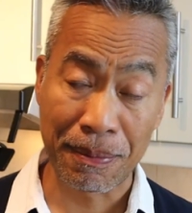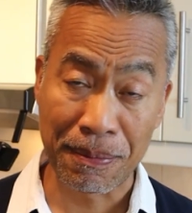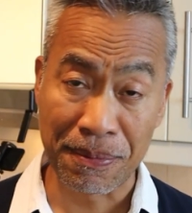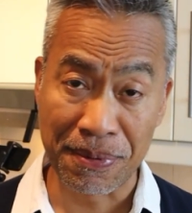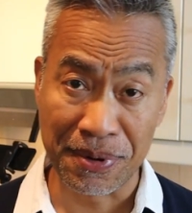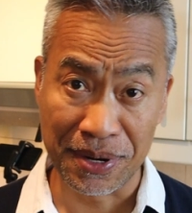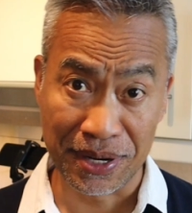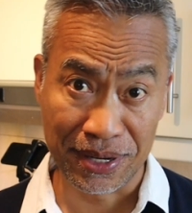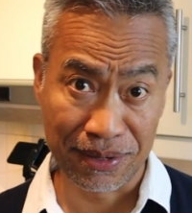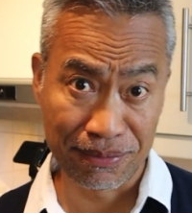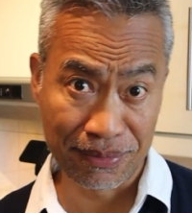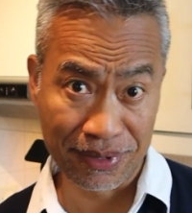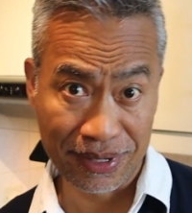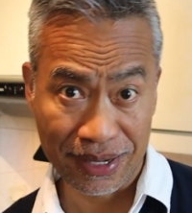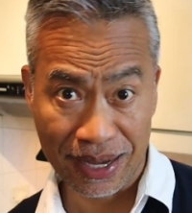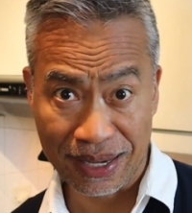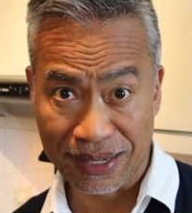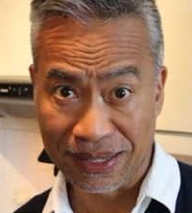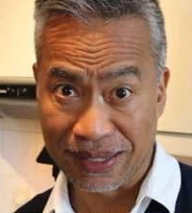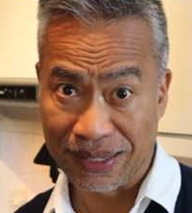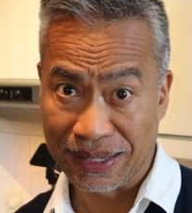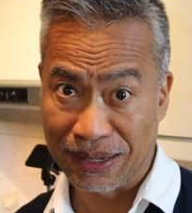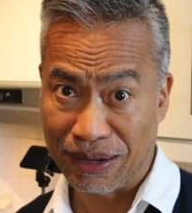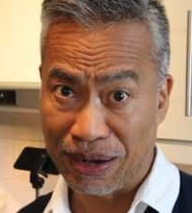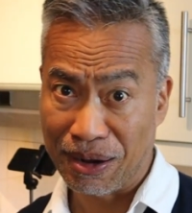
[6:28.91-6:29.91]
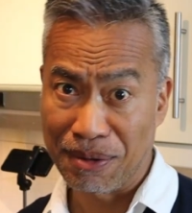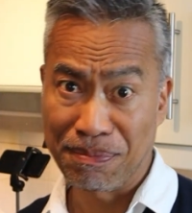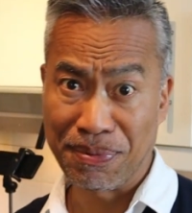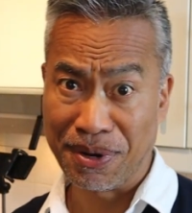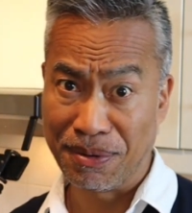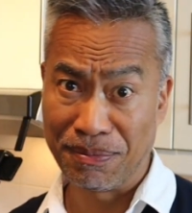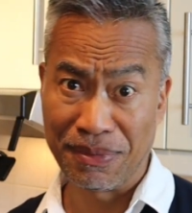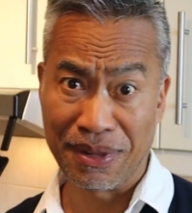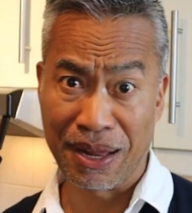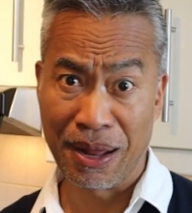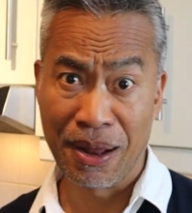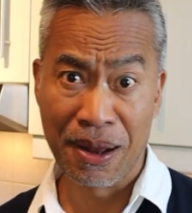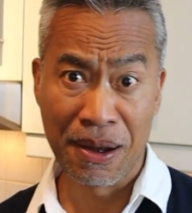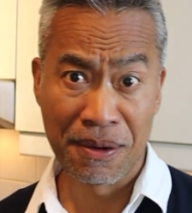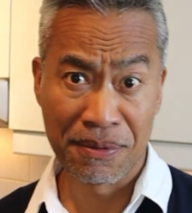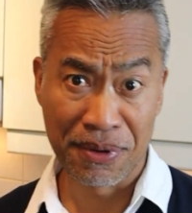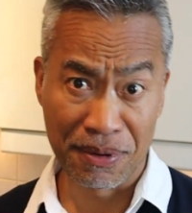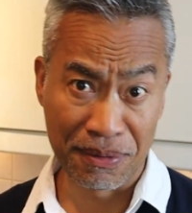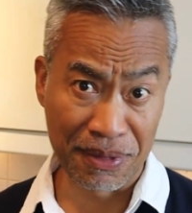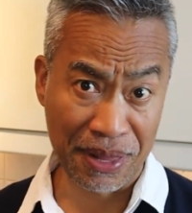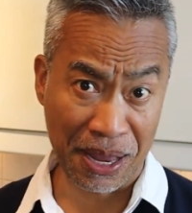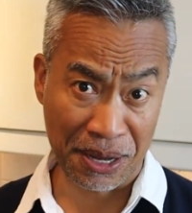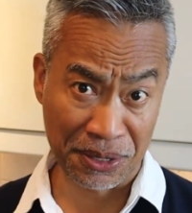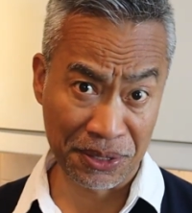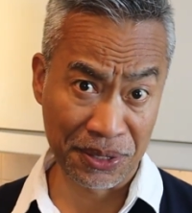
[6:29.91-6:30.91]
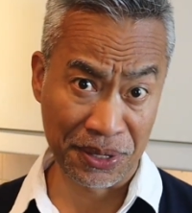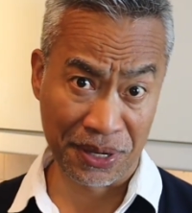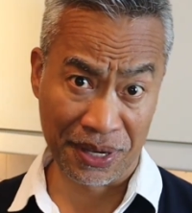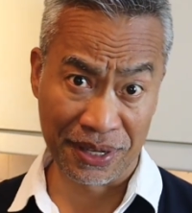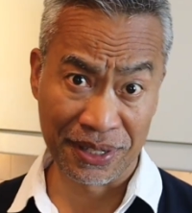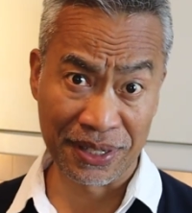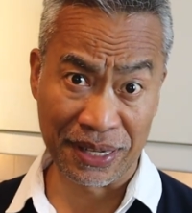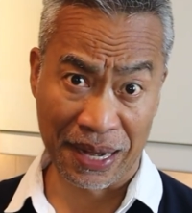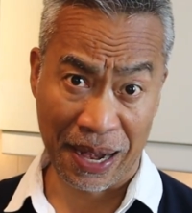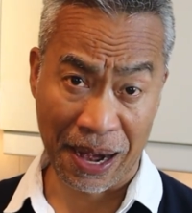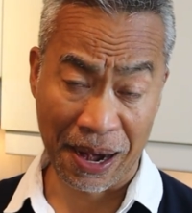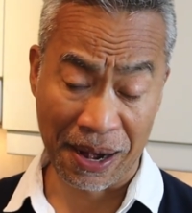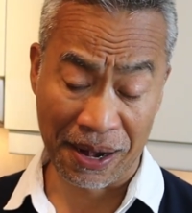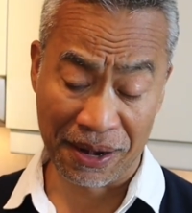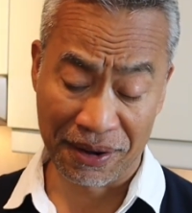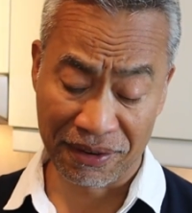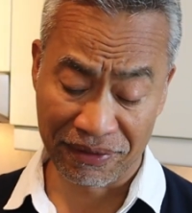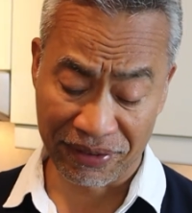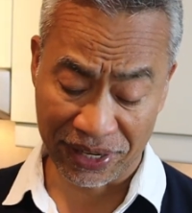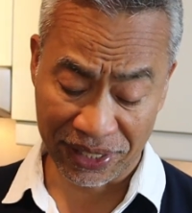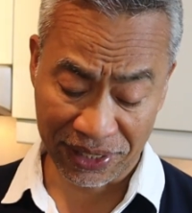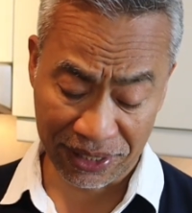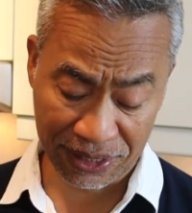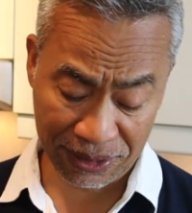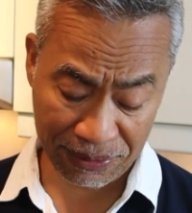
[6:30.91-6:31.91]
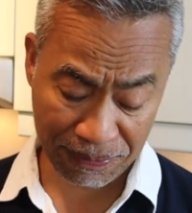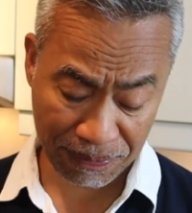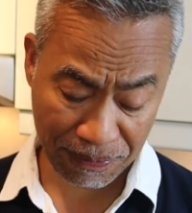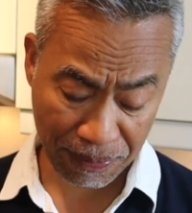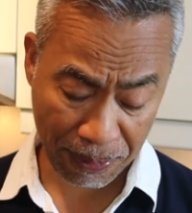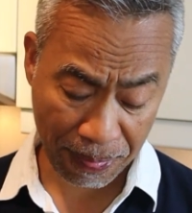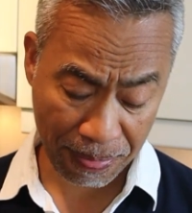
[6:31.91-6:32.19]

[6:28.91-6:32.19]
from last year's harvest.